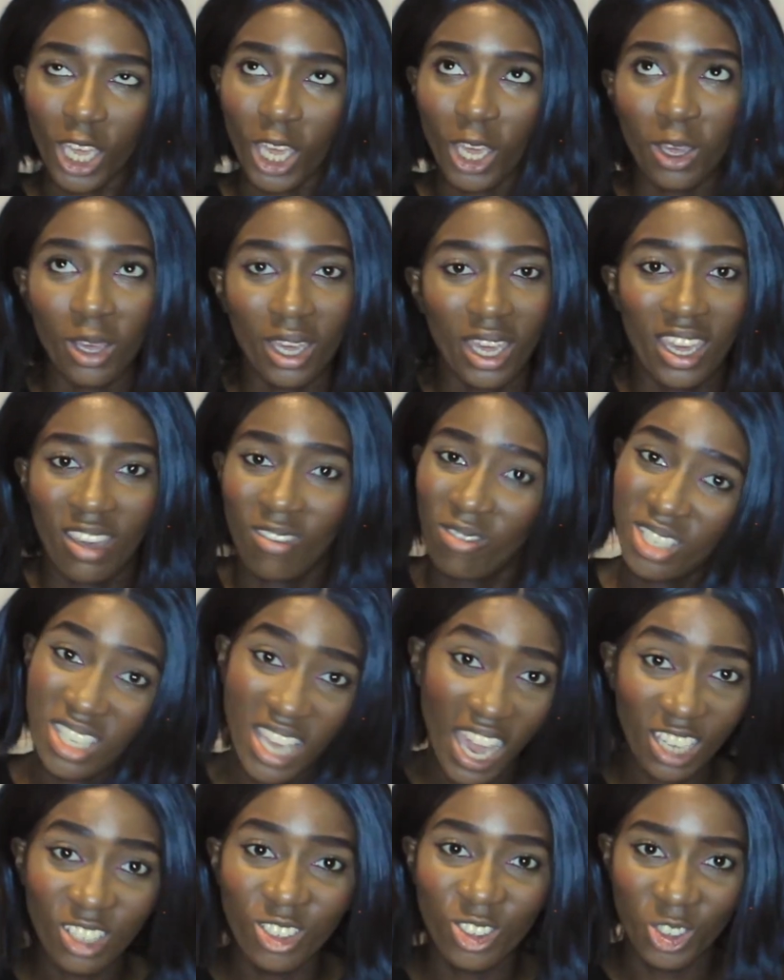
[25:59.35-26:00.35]
it was
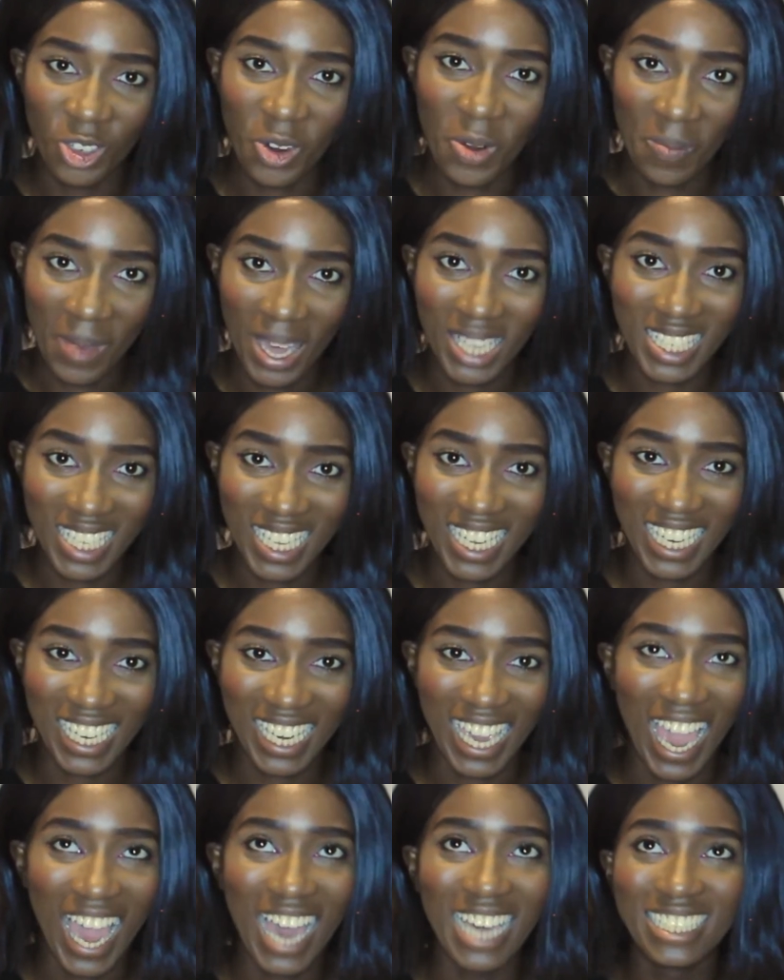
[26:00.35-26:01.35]
kind of
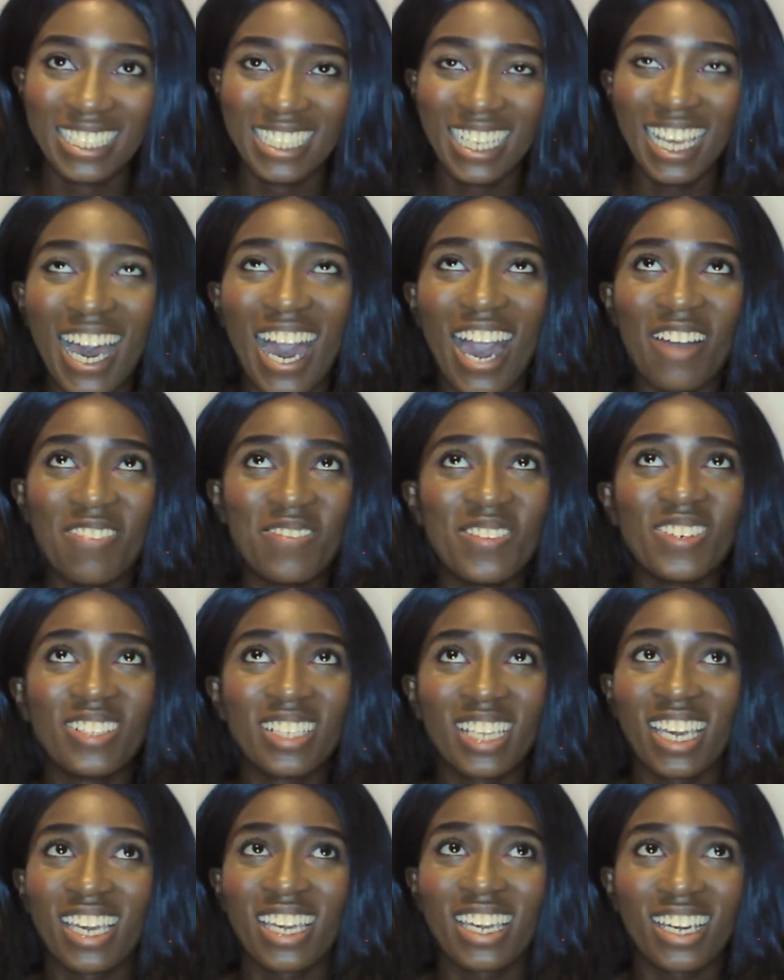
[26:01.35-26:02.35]
traumatic, and I feel
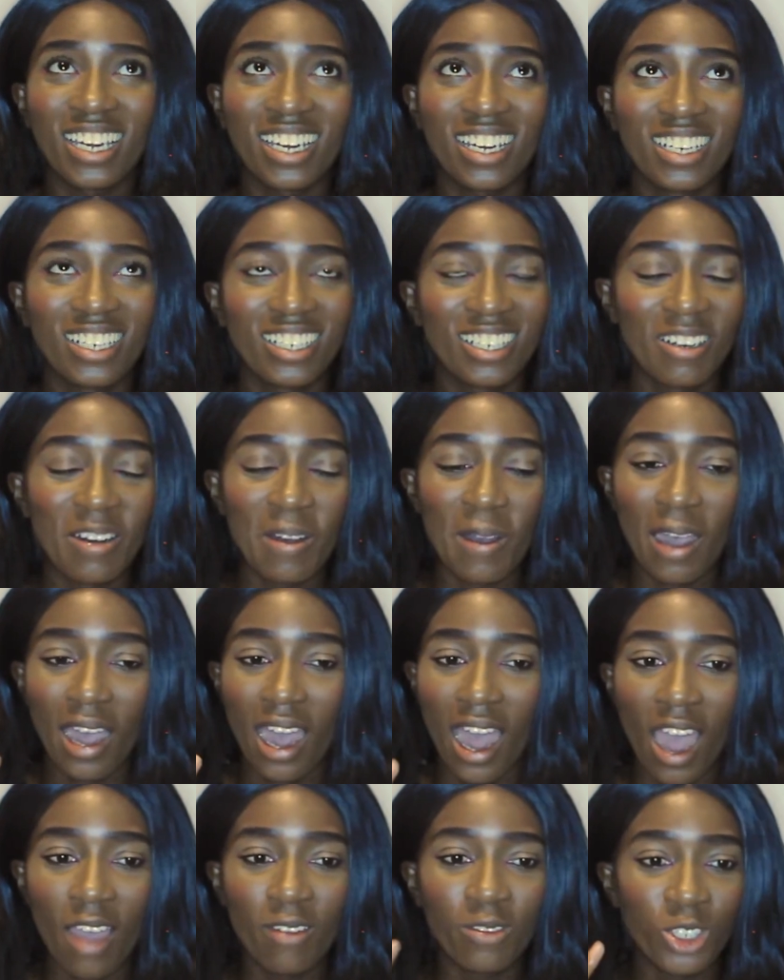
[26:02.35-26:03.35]
like
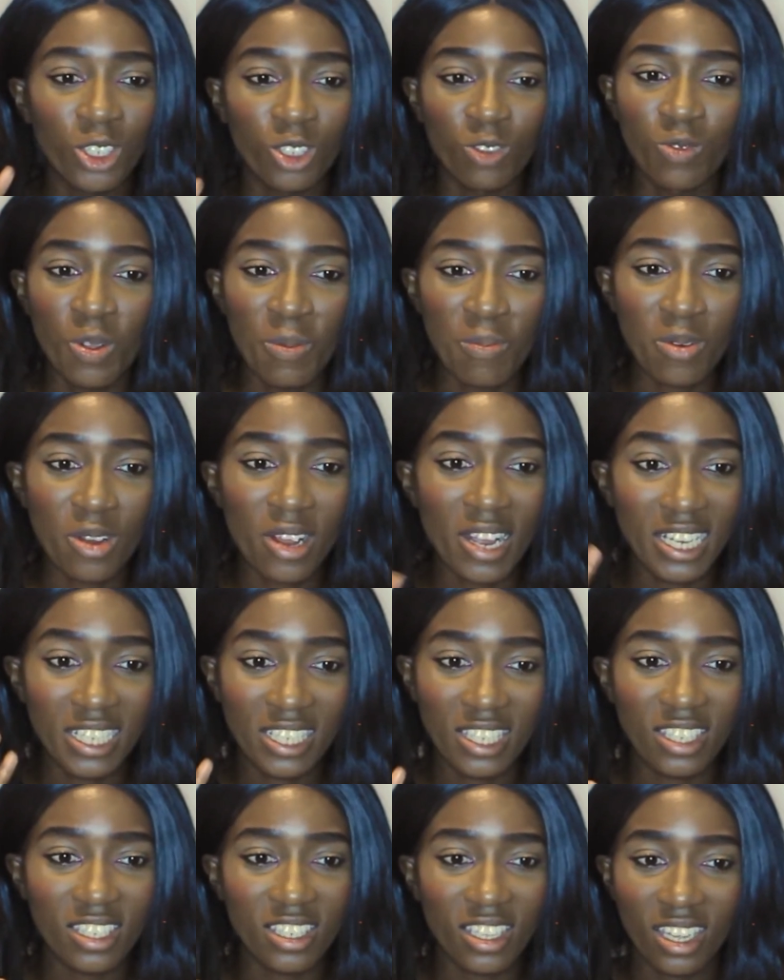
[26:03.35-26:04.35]
I've just
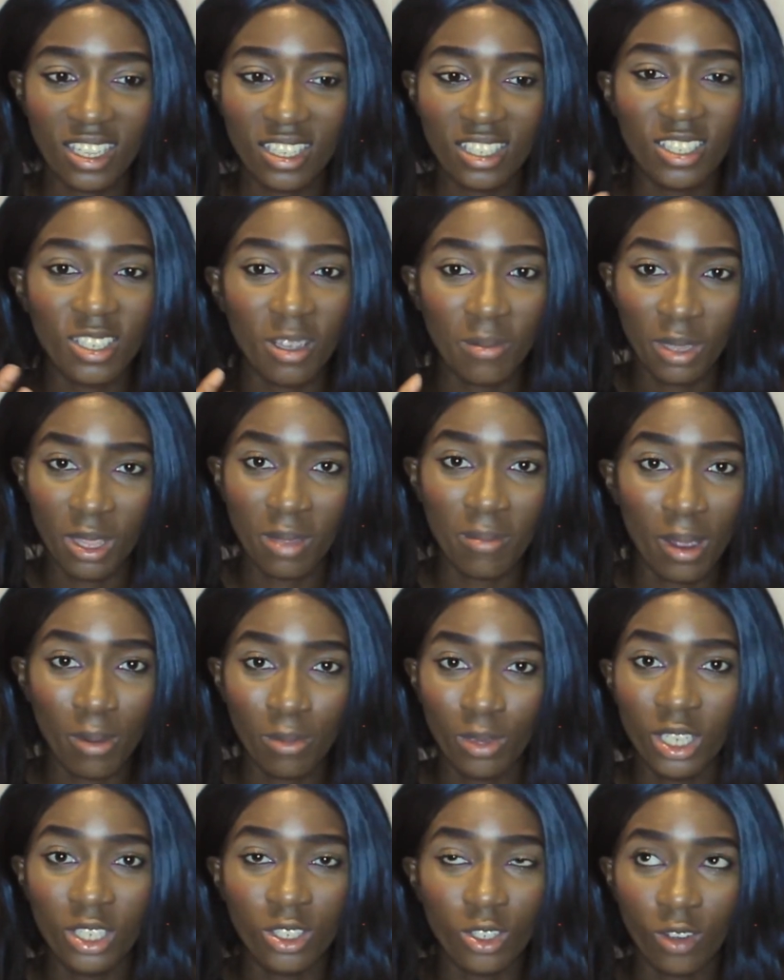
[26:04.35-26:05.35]
repressed some of the
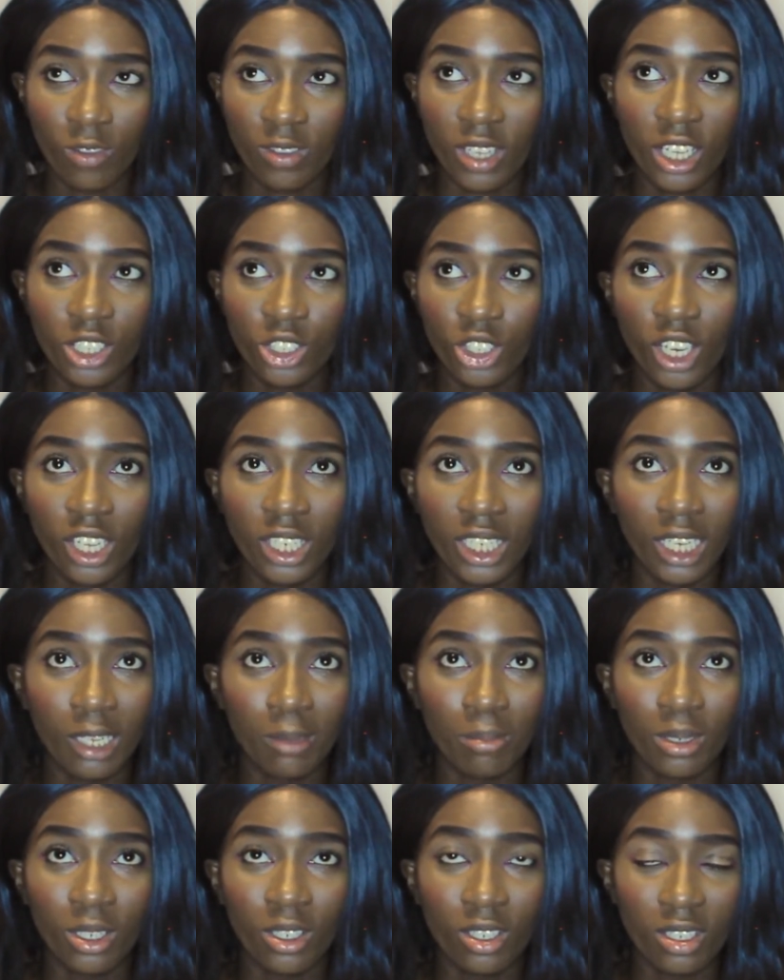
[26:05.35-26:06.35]
memories of that journey
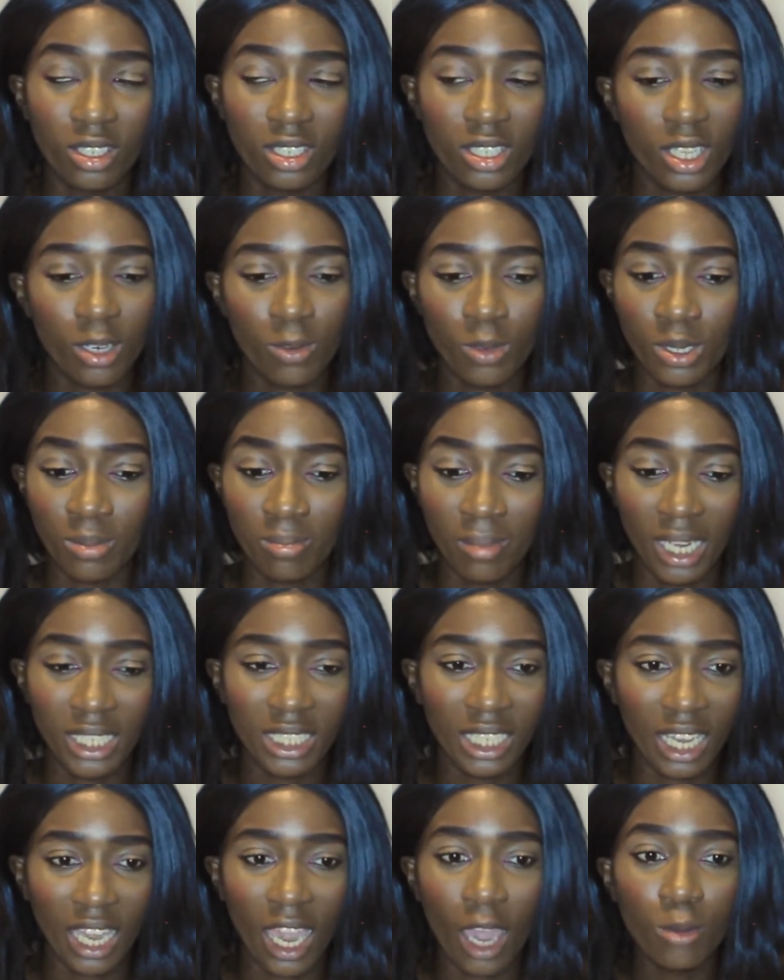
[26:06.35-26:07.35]
because it was mad.
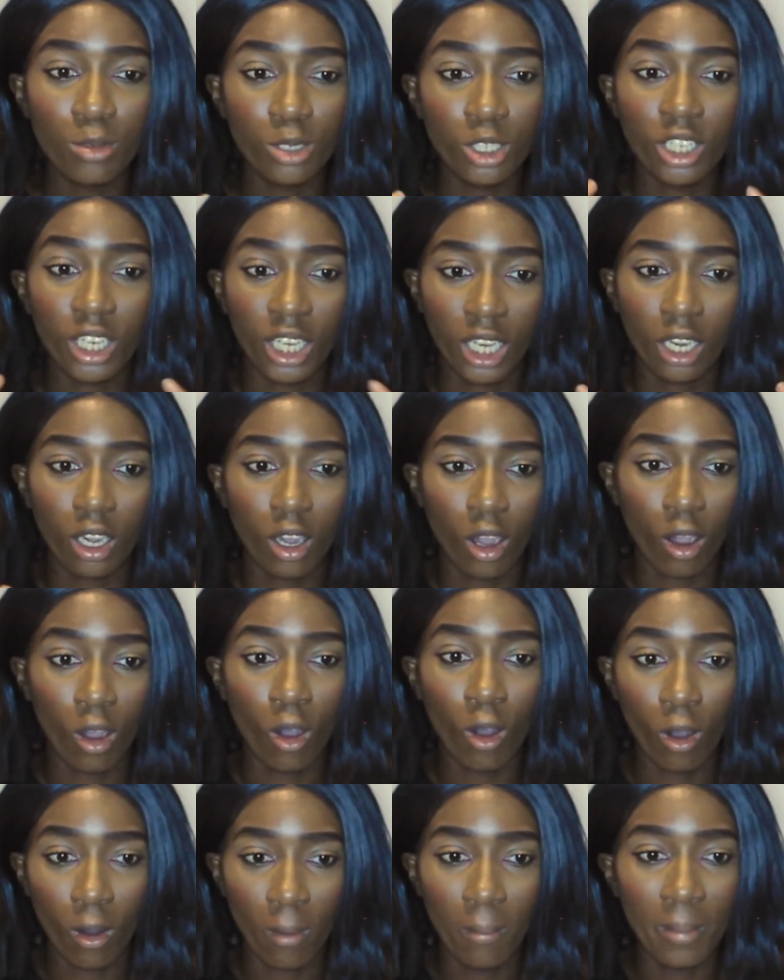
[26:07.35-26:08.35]
Like, I was looking a
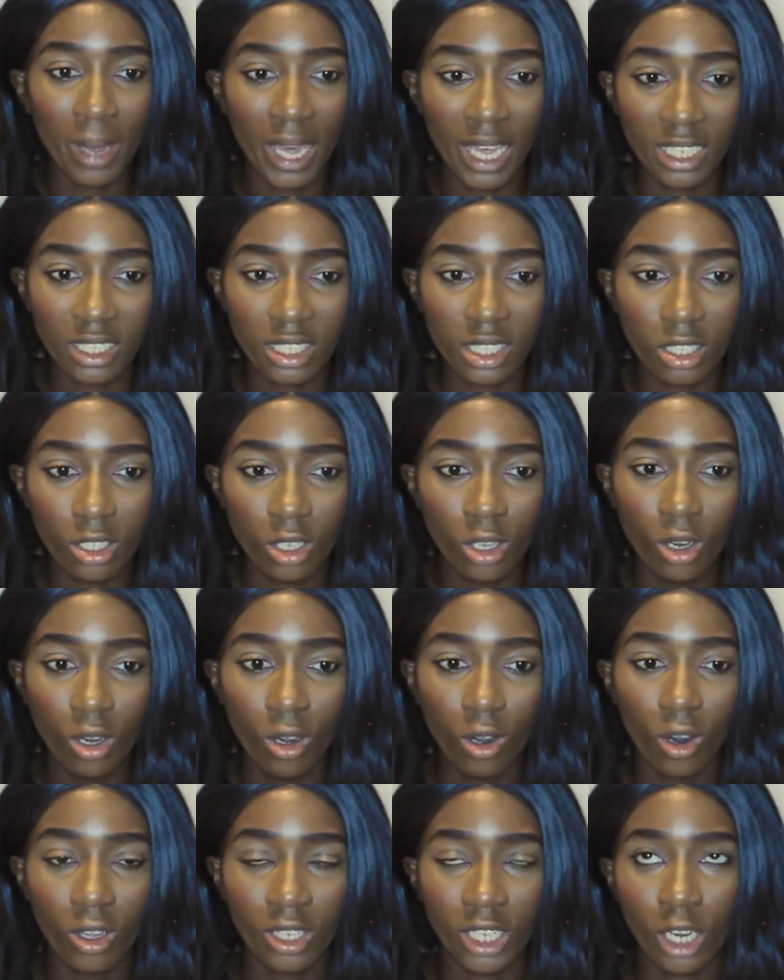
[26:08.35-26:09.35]
hot mess
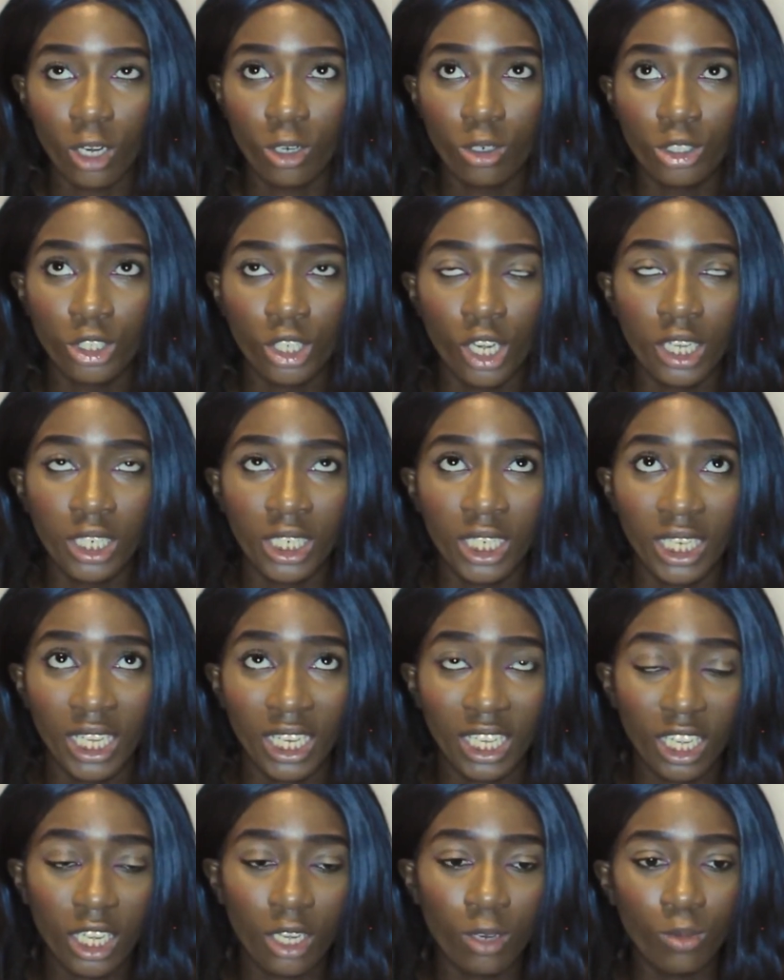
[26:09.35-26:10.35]
on that whole journey.
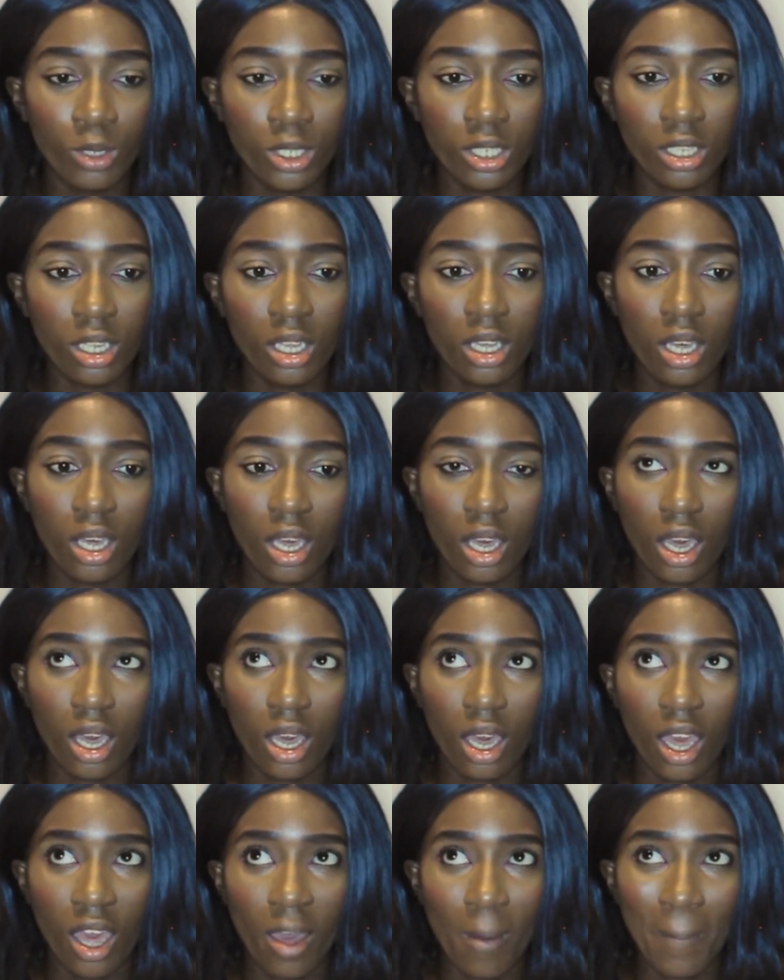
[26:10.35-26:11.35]
Like, it was
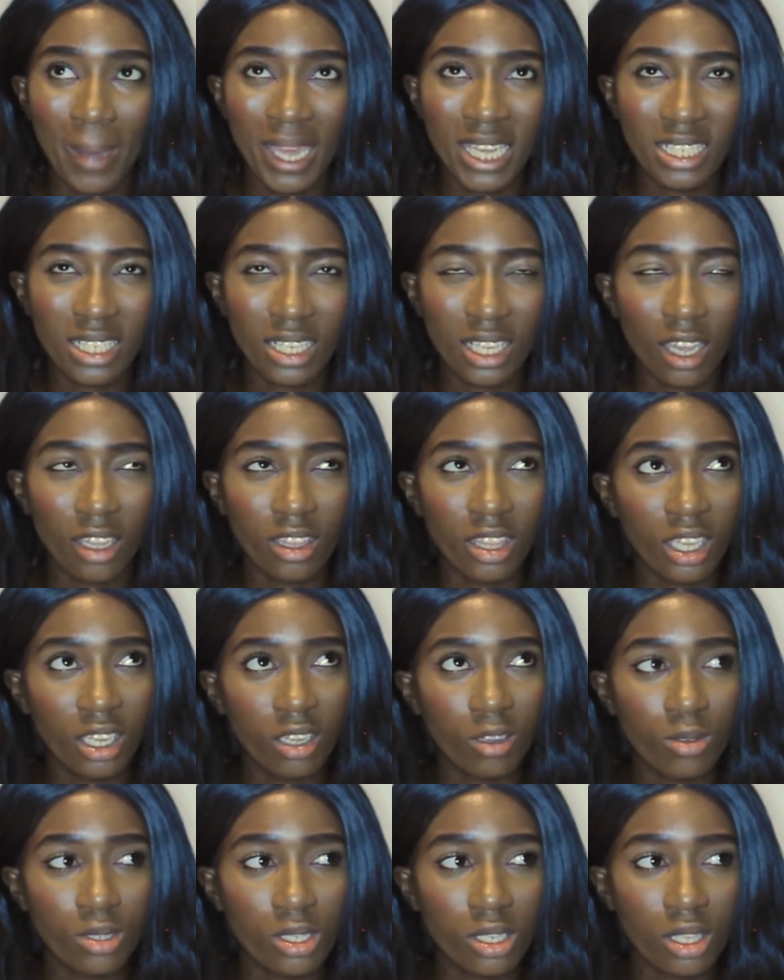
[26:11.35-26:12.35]
basically, I think
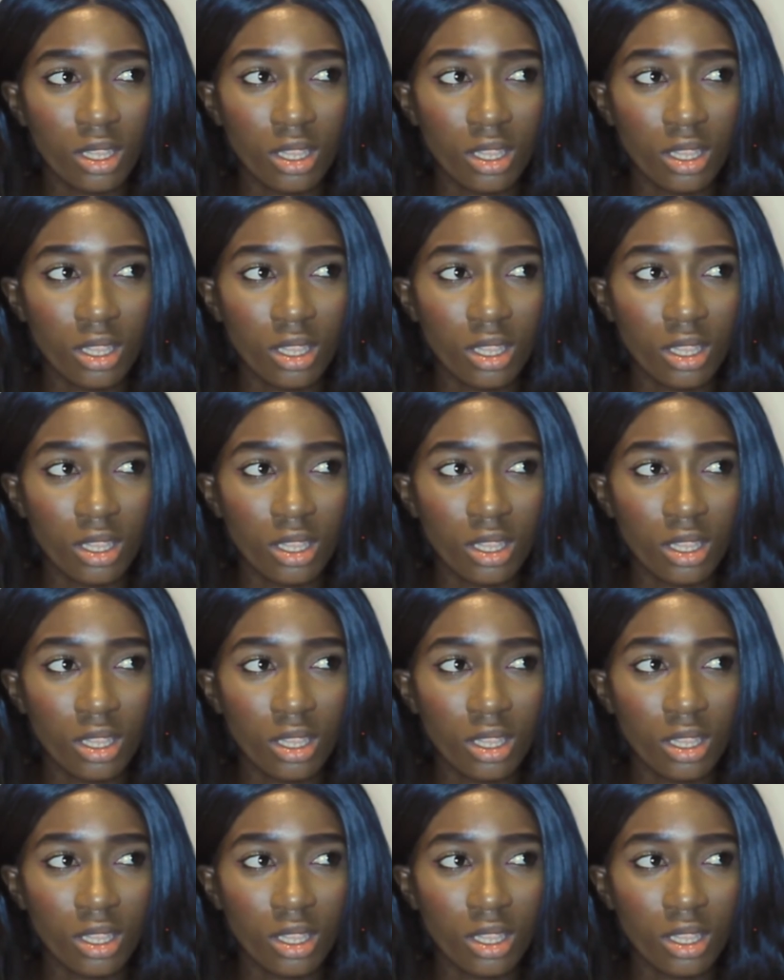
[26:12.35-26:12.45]
it was